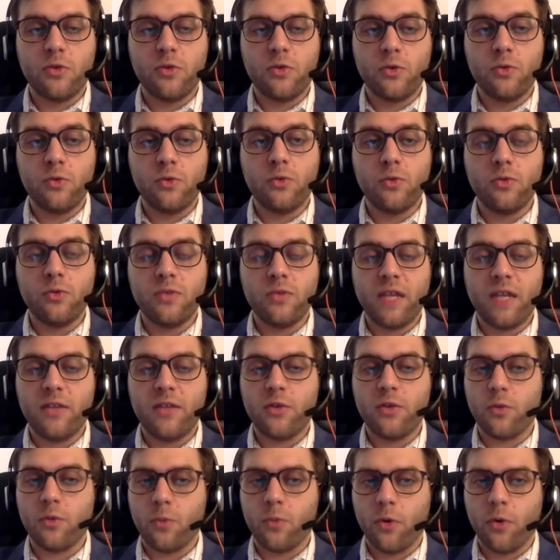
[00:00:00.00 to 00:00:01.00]
do tend
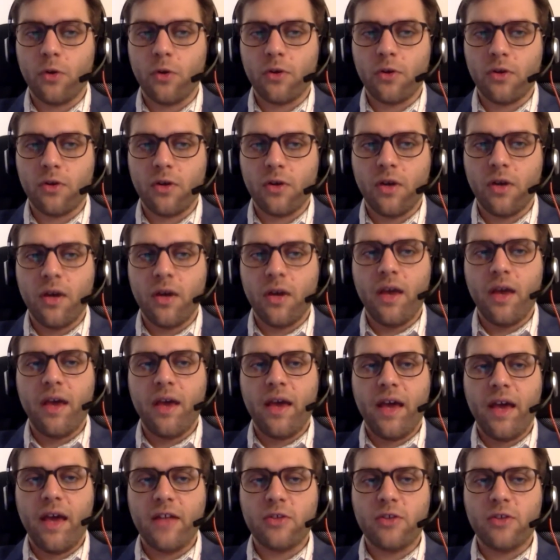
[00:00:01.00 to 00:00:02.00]
to work.
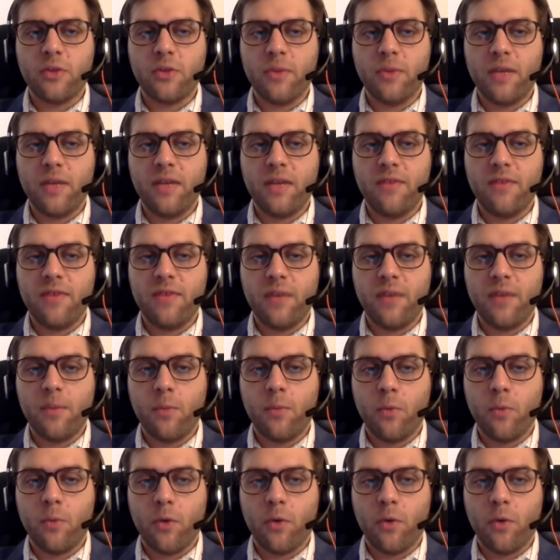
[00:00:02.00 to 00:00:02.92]
And so many of them were